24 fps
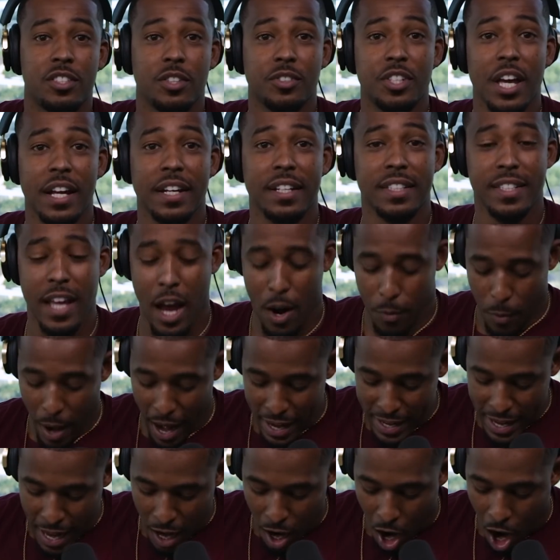So check this out.
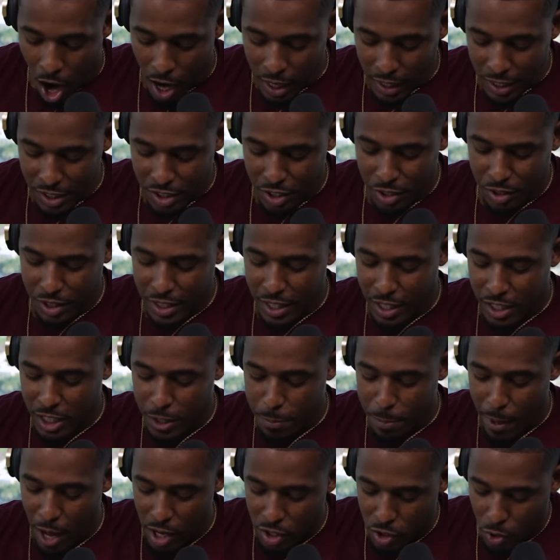Right now, our listeners get a
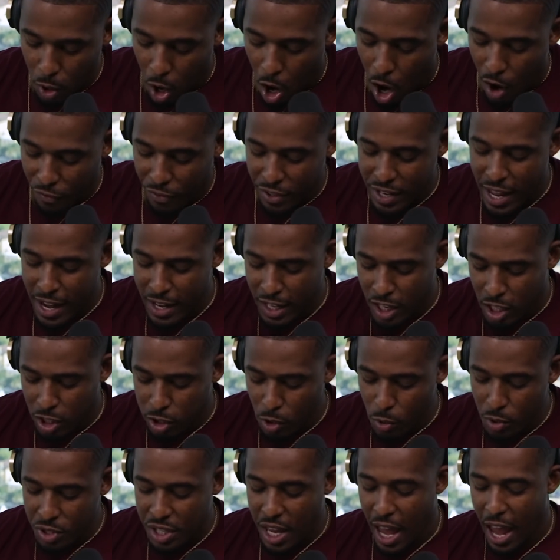special offer that
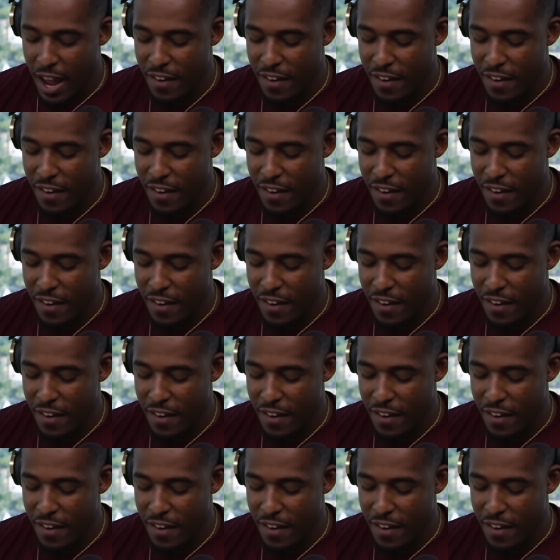includes